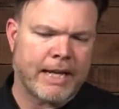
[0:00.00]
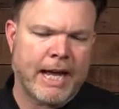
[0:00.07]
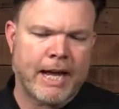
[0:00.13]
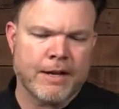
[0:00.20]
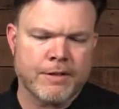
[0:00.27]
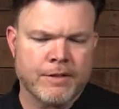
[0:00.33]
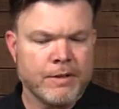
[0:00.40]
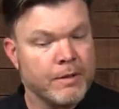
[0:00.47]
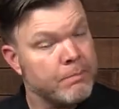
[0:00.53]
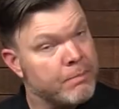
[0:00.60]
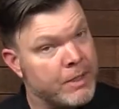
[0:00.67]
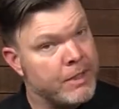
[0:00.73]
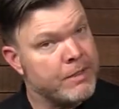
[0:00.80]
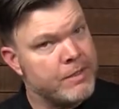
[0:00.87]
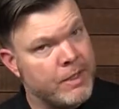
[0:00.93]
gas to
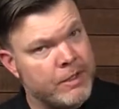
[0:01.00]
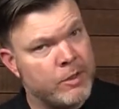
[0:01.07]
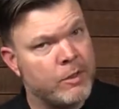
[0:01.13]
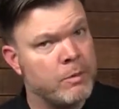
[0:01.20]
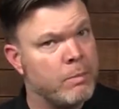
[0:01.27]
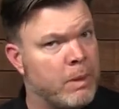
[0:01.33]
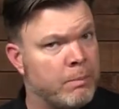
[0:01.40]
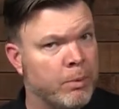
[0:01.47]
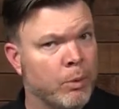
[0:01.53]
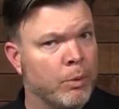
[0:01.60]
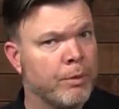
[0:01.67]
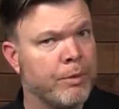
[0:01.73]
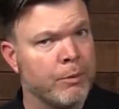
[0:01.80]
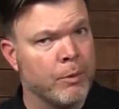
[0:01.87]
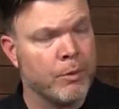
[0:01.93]
continue to be
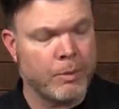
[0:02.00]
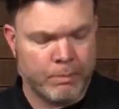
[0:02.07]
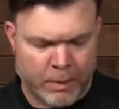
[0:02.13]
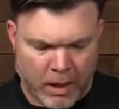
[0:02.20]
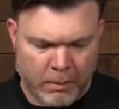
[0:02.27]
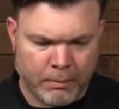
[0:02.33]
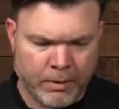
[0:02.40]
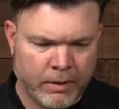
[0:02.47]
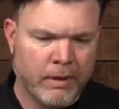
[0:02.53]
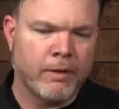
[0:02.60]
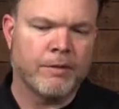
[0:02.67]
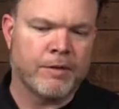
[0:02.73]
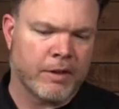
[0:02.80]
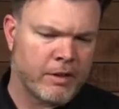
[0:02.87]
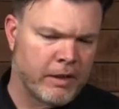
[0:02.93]
pulled through the pump
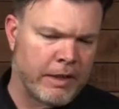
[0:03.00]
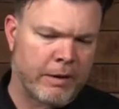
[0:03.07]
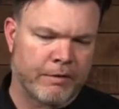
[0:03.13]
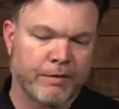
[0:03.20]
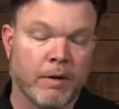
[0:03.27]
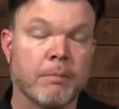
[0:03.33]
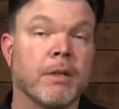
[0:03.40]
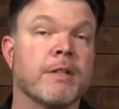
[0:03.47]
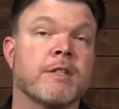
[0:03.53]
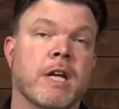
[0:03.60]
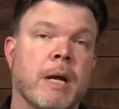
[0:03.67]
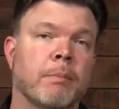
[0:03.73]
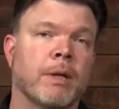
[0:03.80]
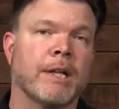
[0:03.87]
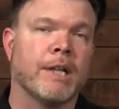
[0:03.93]
to clear it from the
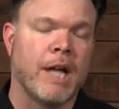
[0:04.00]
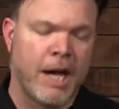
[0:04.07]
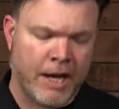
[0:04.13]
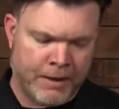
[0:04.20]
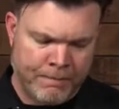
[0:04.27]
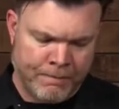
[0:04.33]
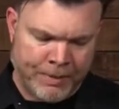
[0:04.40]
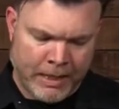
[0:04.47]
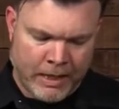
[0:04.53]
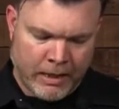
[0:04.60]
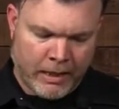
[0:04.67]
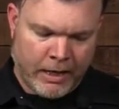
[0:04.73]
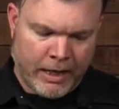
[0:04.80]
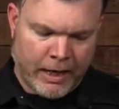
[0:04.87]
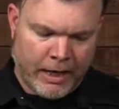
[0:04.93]
sampling line
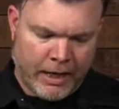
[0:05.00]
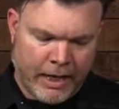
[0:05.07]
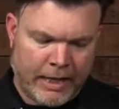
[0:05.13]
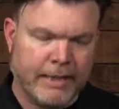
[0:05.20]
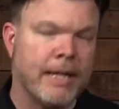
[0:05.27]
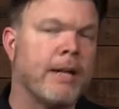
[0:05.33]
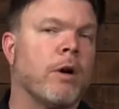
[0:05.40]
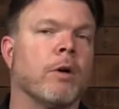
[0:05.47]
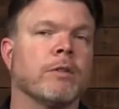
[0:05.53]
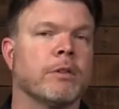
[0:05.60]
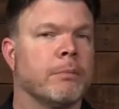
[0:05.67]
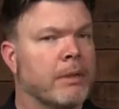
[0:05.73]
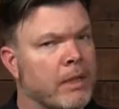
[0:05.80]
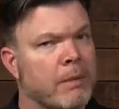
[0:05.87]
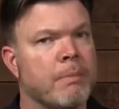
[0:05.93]
and then
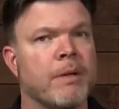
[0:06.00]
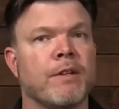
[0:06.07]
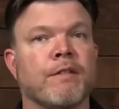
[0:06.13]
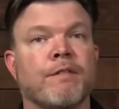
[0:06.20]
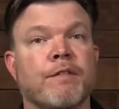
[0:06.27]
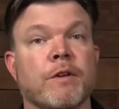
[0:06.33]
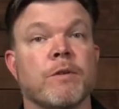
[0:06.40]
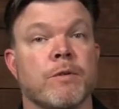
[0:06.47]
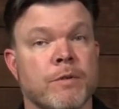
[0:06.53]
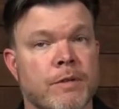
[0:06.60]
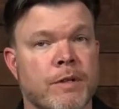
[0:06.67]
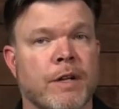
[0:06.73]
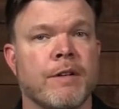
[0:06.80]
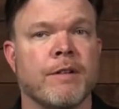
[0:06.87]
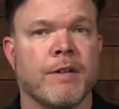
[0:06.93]
ultimately be
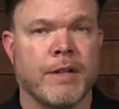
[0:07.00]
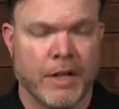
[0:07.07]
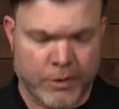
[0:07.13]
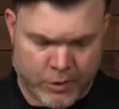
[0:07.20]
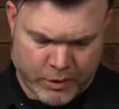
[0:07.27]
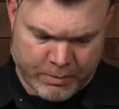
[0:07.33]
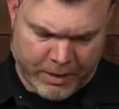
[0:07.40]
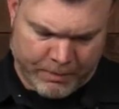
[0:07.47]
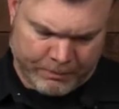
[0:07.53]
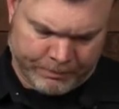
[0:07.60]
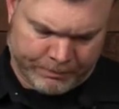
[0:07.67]
diffused into the instrument.